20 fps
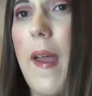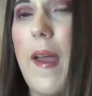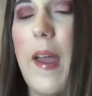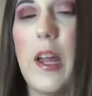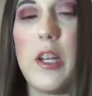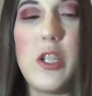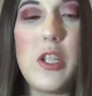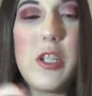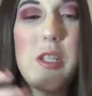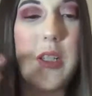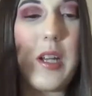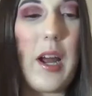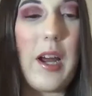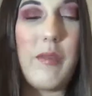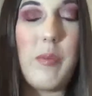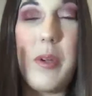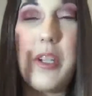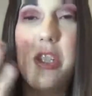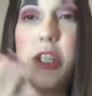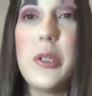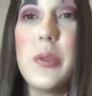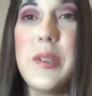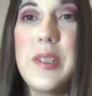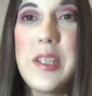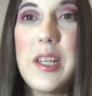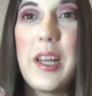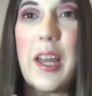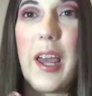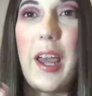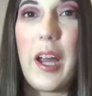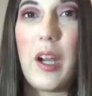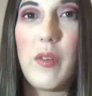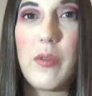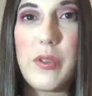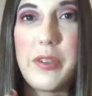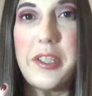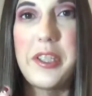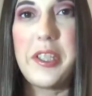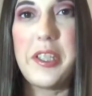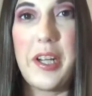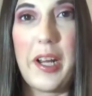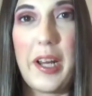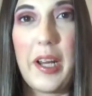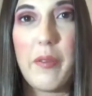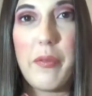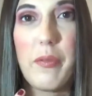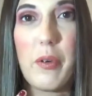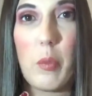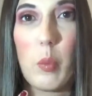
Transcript: and just I've been using it every day for